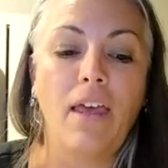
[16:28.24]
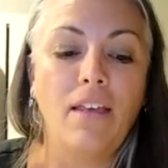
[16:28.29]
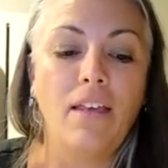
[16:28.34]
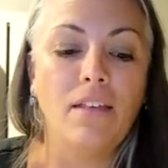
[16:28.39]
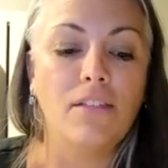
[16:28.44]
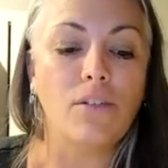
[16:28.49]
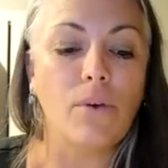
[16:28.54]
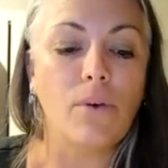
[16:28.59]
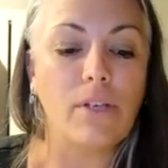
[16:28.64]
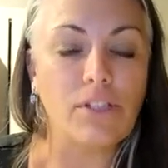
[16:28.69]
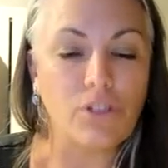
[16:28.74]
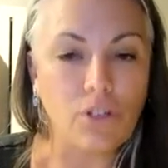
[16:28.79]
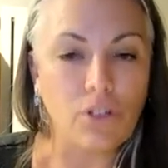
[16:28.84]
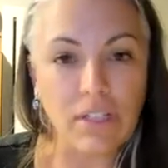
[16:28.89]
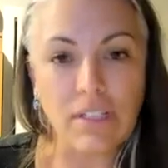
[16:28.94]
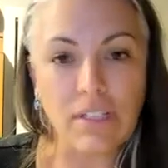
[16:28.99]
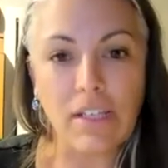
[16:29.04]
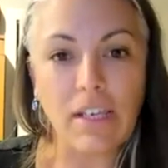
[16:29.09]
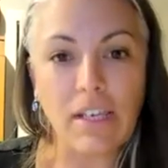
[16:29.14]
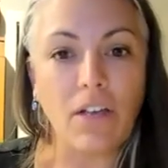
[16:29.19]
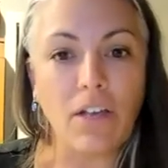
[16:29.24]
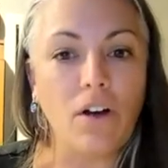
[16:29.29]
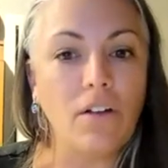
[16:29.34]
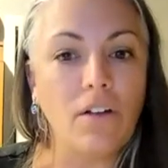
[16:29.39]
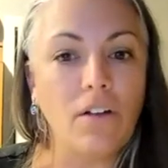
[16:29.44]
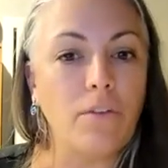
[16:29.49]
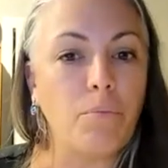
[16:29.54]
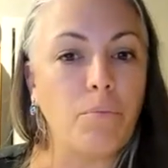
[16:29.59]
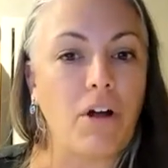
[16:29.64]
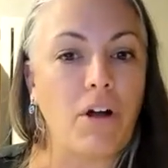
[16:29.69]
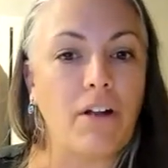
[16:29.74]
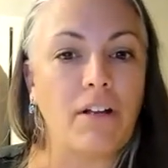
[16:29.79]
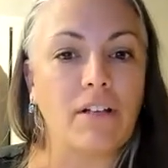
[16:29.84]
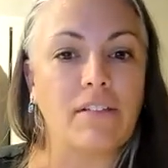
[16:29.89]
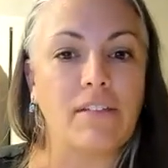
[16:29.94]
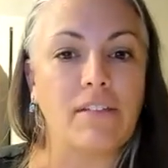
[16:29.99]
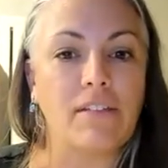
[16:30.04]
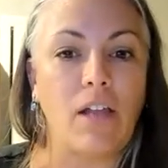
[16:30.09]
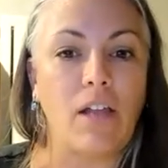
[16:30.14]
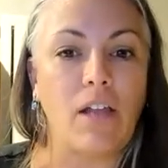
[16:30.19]
So I started taking all the
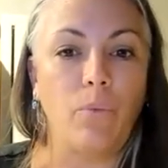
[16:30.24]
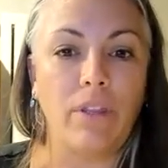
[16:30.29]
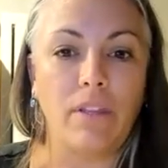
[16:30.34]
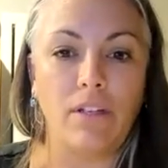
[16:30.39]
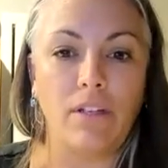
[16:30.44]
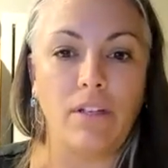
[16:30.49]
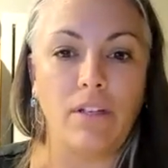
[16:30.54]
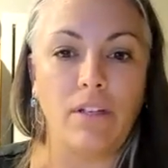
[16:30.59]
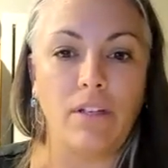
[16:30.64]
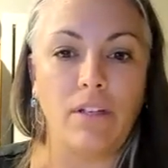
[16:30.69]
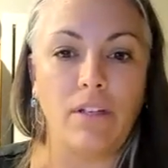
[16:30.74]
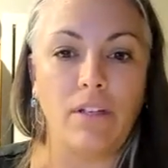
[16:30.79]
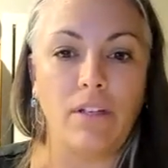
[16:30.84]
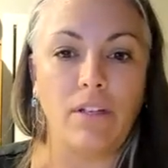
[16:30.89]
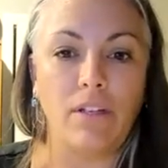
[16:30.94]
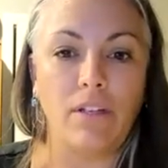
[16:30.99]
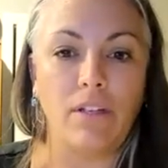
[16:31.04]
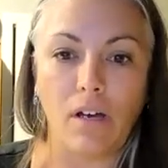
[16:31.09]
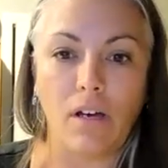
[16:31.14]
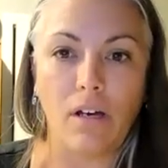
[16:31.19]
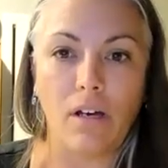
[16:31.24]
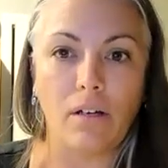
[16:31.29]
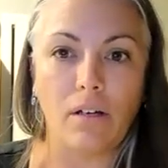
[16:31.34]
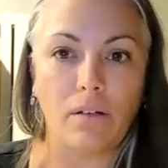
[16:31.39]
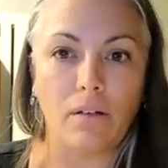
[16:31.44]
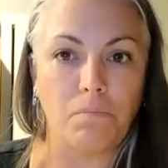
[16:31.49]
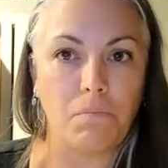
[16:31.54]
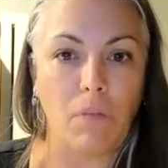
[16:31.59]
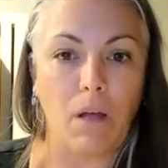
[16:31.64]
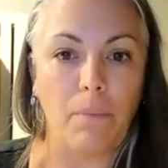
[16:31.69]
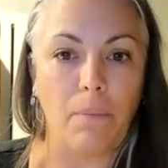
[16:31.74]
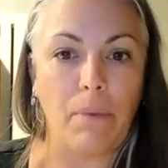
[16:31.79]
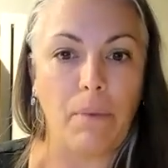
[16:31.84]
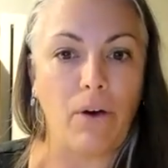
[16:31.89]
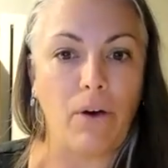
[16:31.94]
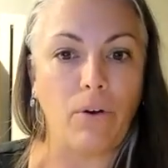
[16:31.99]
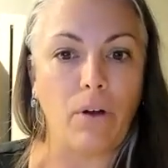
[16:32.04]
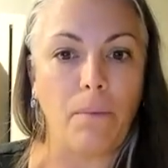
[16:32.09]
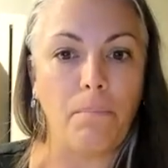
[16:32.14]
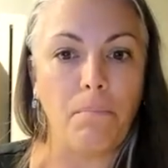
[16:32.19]
products, and within just
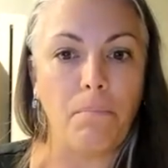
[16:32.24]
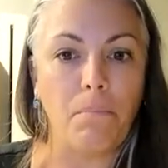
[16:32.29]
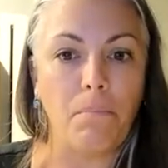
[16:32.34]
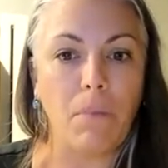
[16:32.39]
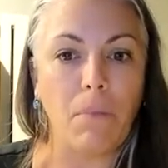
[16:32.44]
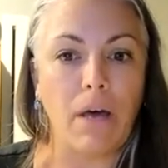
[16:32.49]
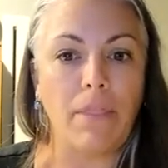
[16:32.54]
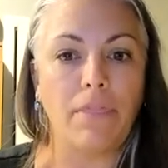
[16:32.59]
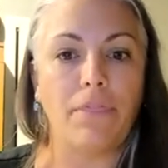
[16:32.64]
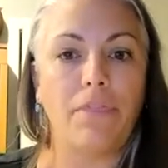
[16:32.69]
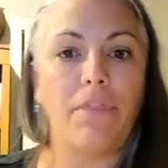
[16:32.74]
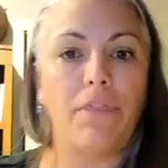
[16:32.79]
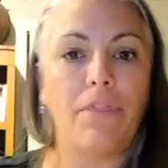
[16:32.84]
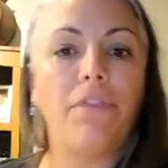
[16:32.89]
about a month,